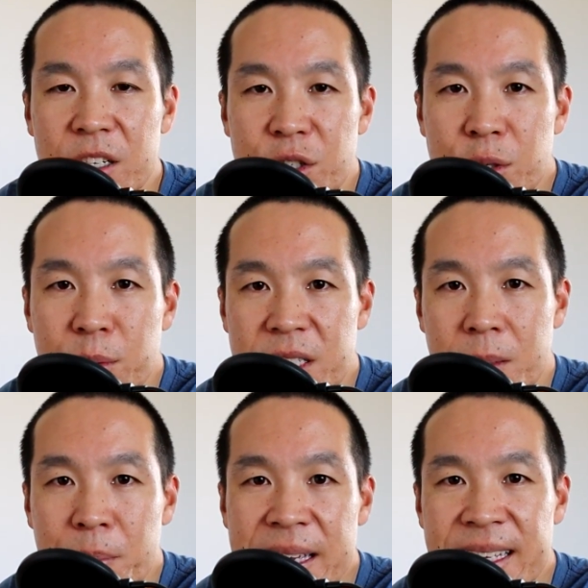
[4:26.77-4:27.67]
to do is the
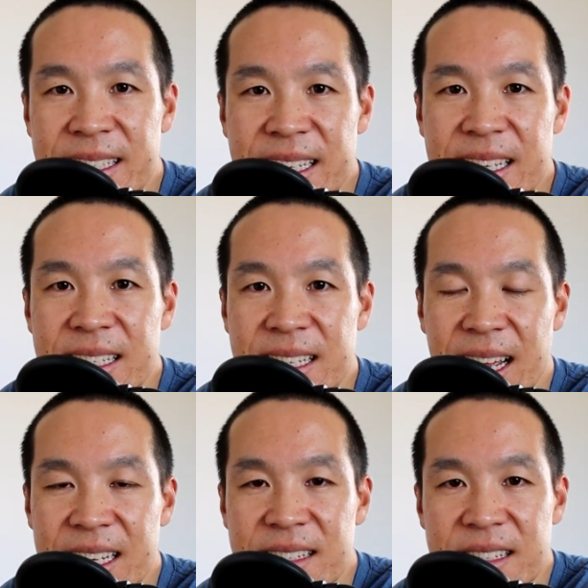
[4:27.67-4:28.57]
P's, T's, and
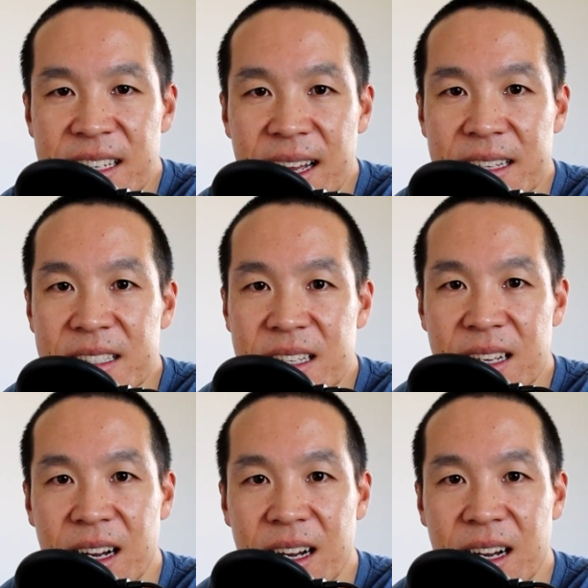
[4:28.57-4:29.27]
S's test,